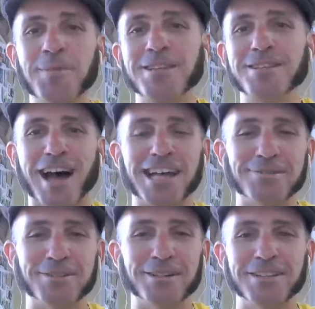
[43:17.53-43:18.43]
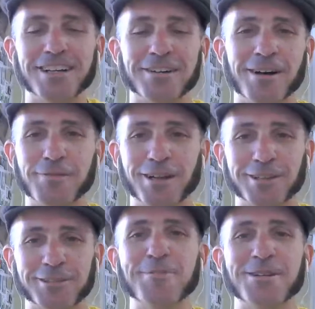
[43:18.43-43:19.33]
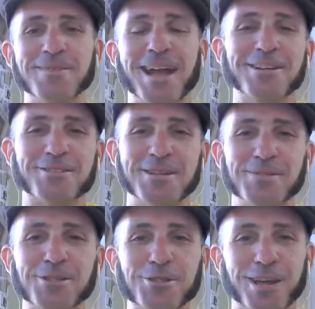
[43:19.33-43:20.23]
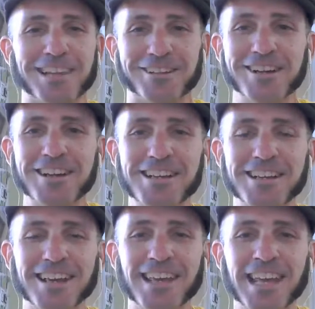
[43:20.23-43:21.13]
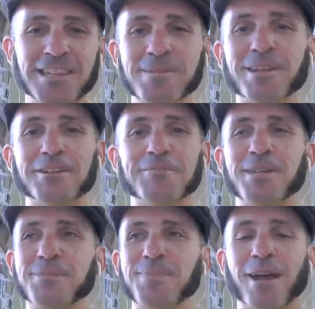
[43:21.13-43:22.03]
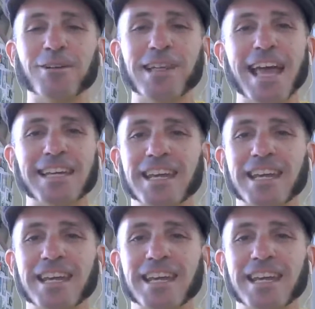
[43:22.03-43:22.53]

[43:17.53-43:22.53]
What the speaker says: inside of an aluminum Airstream trailer in the middle of Big Bear Lake,